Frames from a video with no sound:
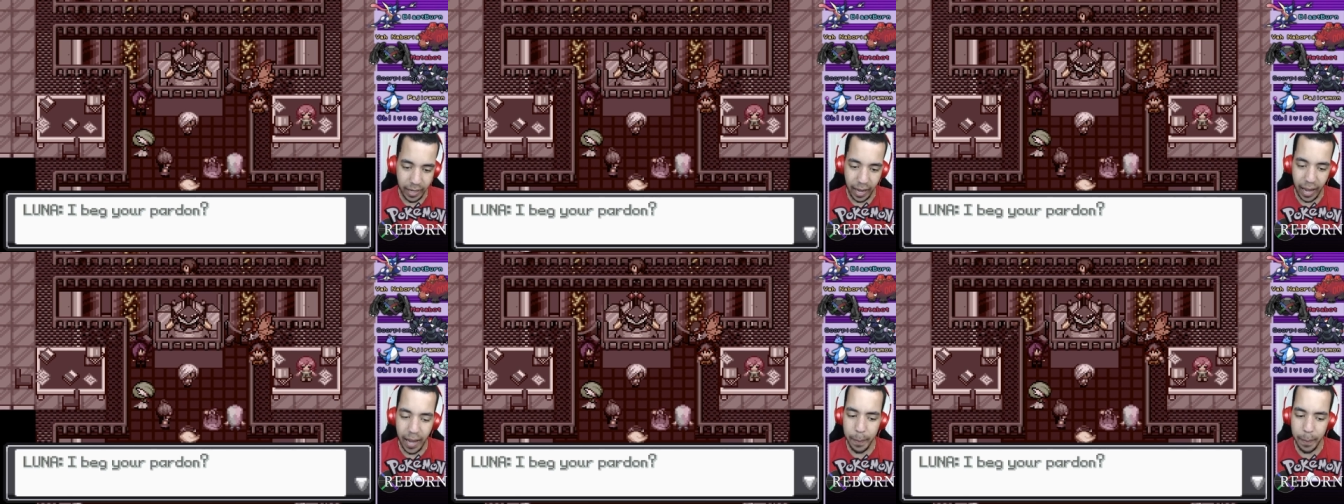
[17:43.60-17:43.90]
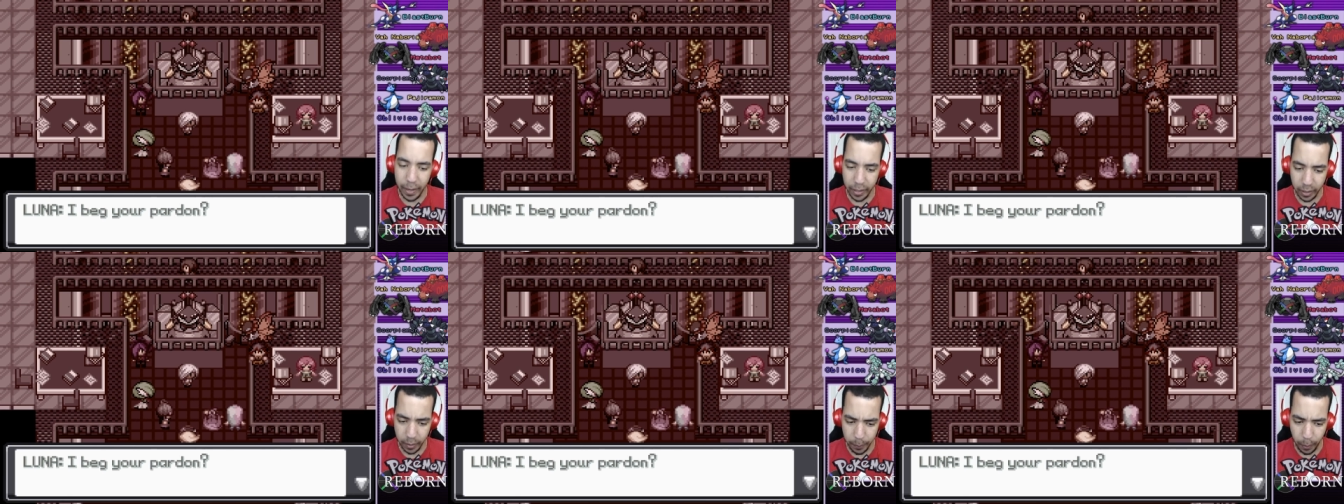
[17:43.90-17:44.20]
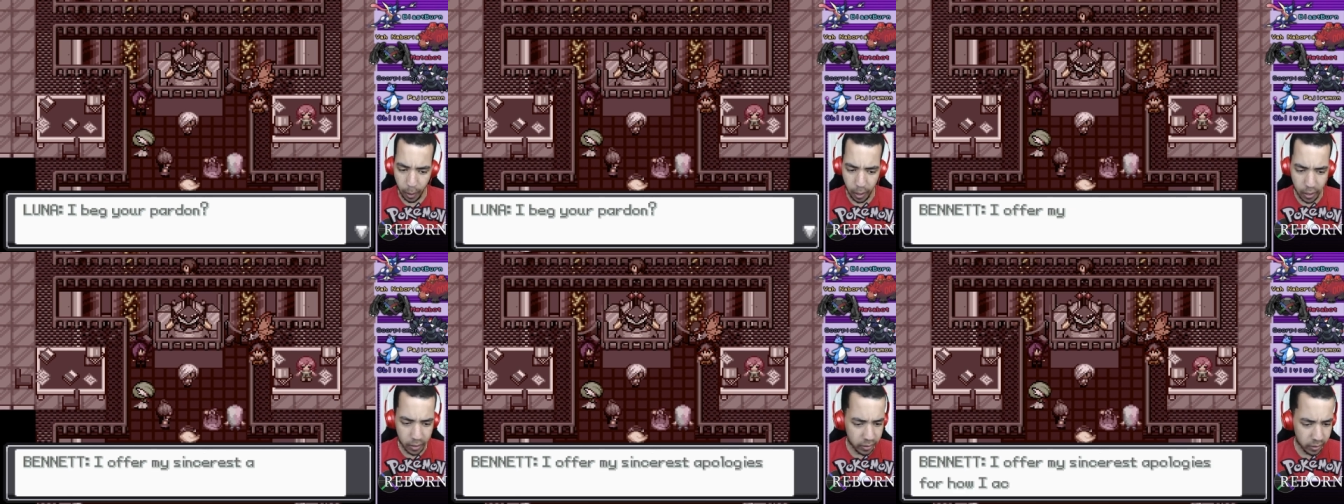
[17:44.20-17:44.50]
I beg your
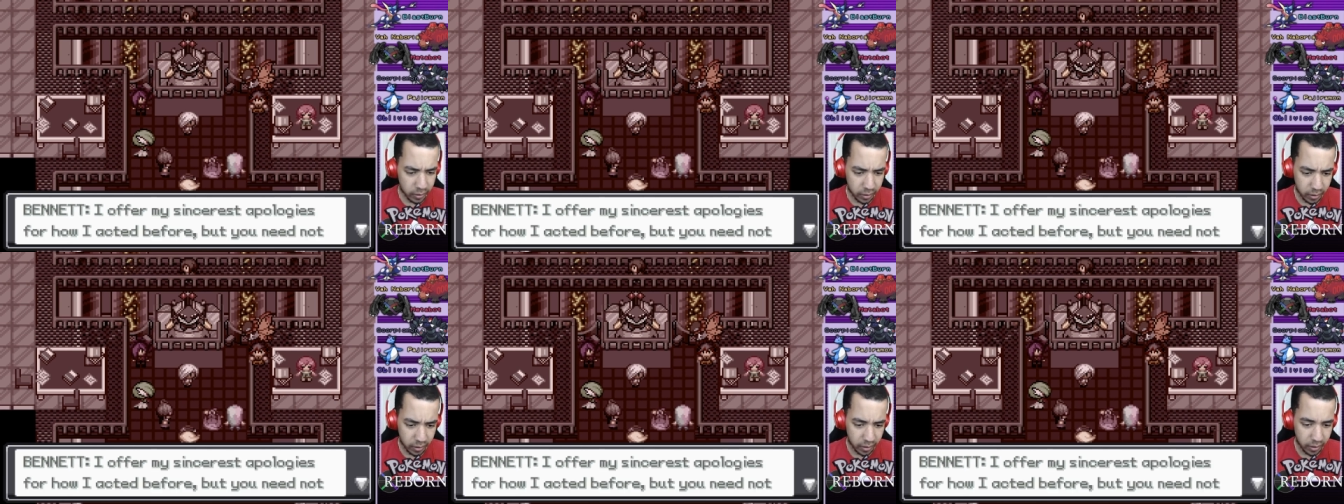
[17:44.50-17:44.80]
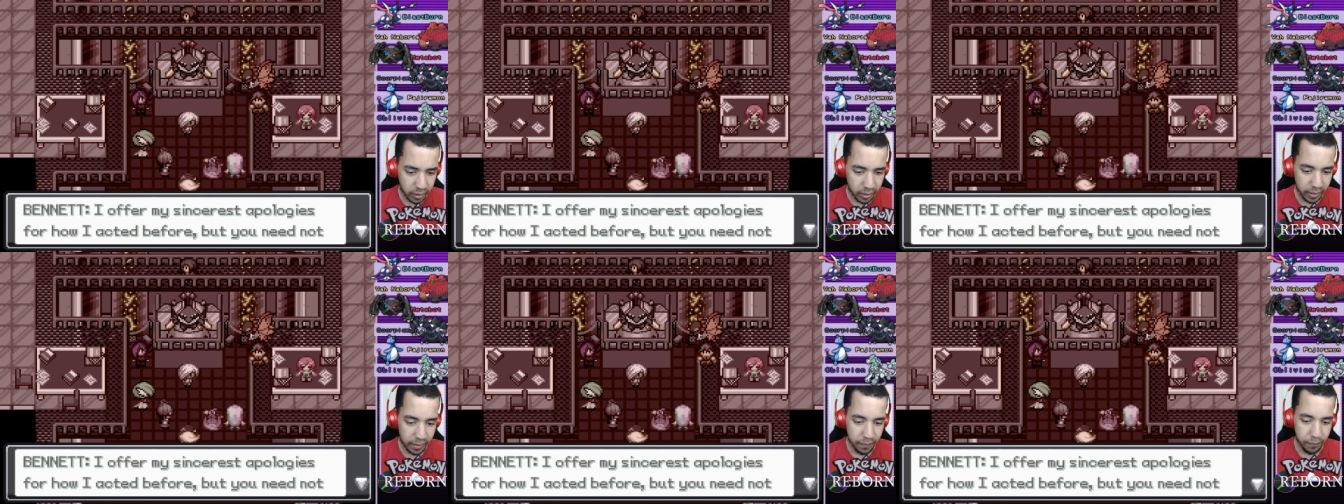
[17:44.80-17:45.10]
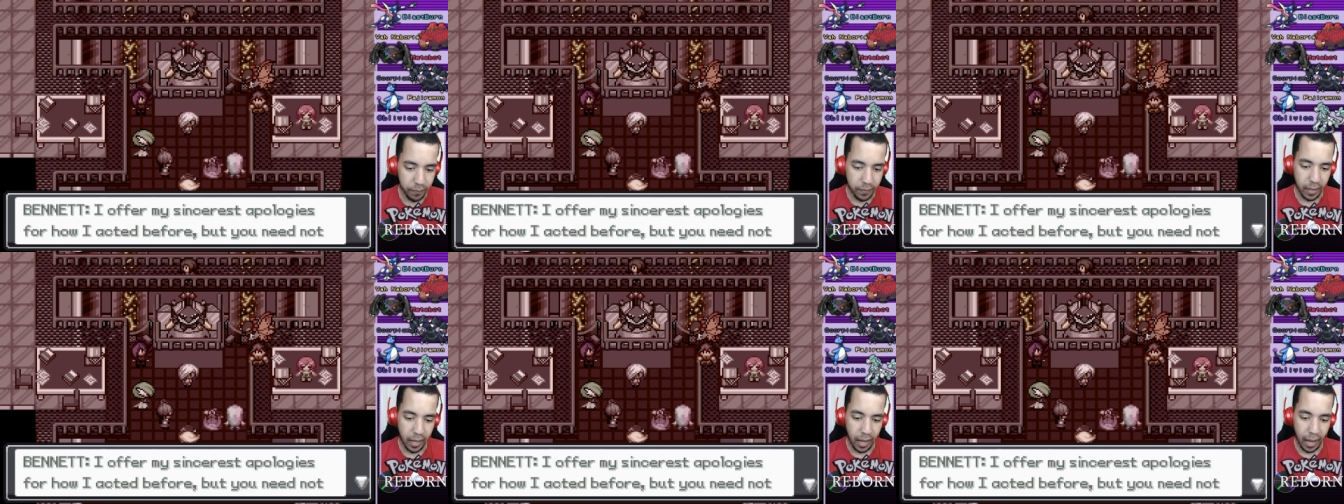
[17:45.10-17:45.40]
pardon?
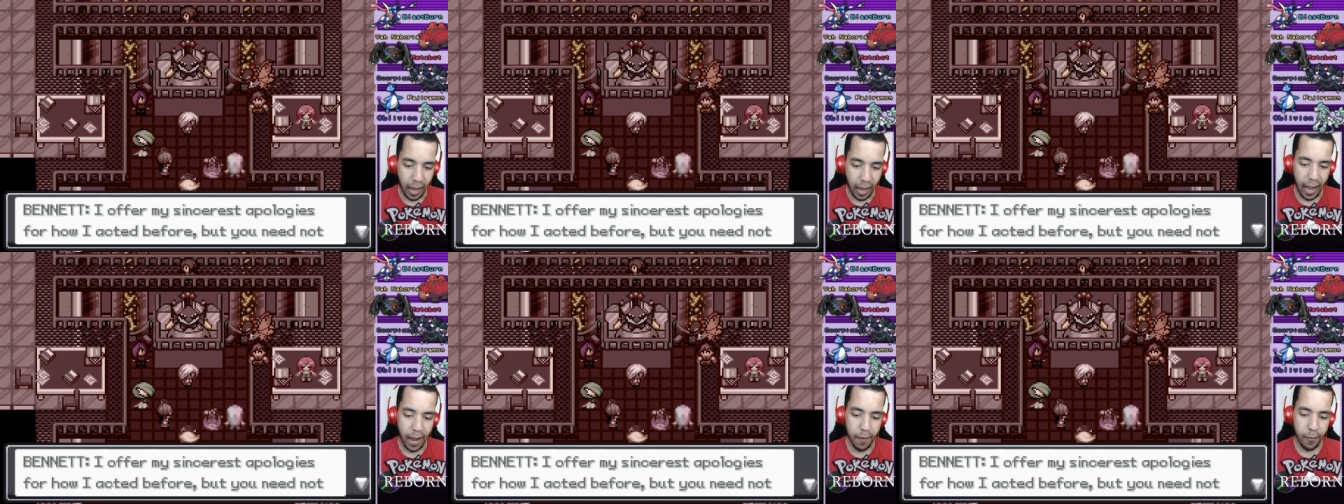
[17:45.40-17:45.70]
I